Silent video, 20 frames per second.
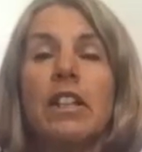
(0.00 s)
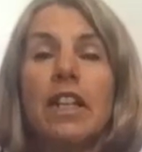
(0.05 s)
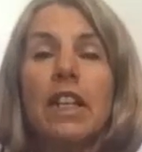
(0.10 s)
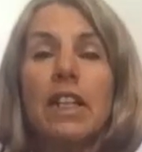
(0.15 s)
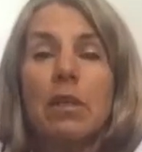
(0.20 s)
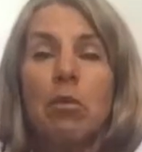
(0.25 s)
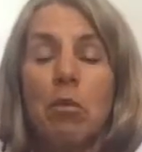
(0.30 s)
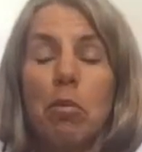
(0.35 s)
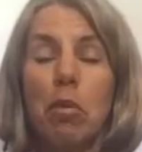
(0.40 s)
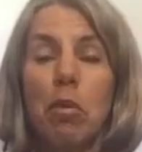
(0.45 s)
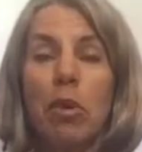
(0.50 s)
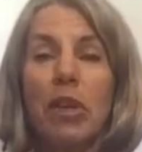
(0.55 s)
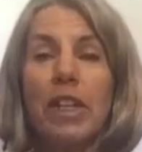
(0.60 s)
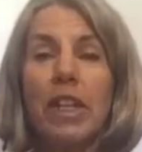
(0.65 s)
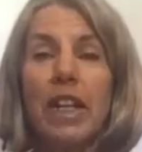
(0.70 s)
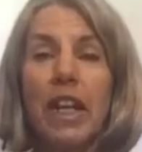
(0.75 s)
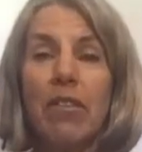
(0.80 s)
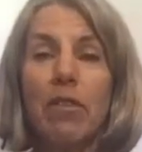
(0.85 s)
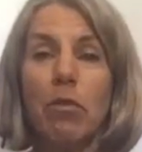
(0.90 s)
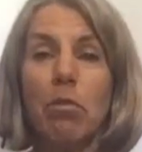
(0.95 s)
Decimal
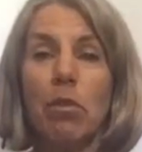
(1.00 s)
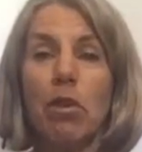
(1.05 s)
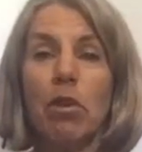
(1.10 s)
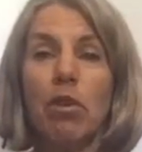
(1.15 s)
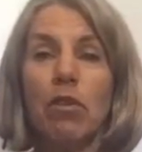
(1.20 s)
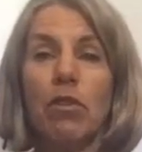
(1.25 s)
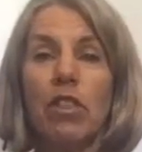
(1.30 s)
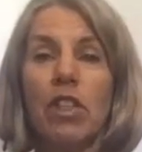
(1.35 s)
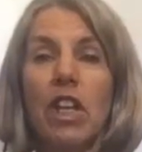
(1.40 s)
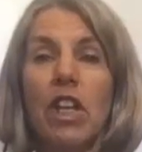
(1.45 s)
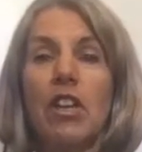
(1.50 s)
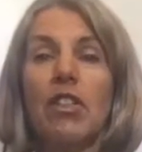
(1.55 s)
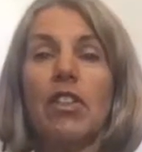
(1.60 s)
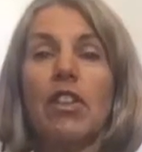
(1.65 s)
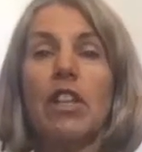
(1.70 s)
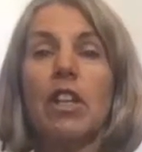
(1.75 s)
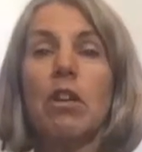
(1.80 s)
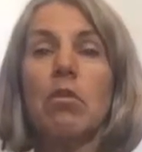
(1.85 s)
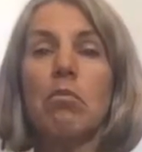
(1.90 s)
point never moves. The